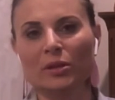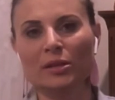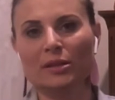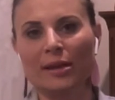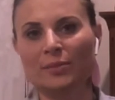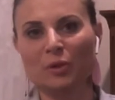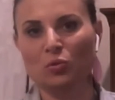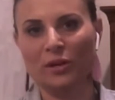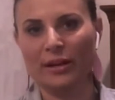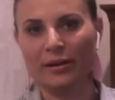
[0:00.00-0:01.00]
it
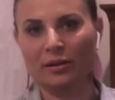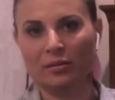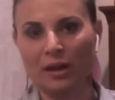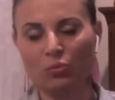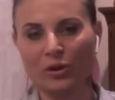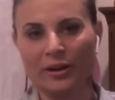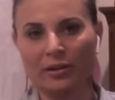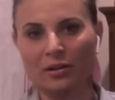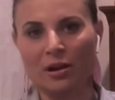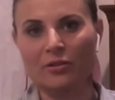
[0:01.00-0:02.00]
has been run out
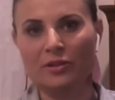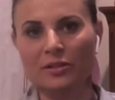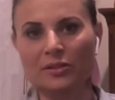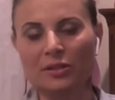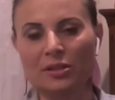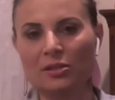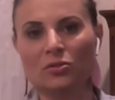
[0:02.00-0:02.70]
of Congress.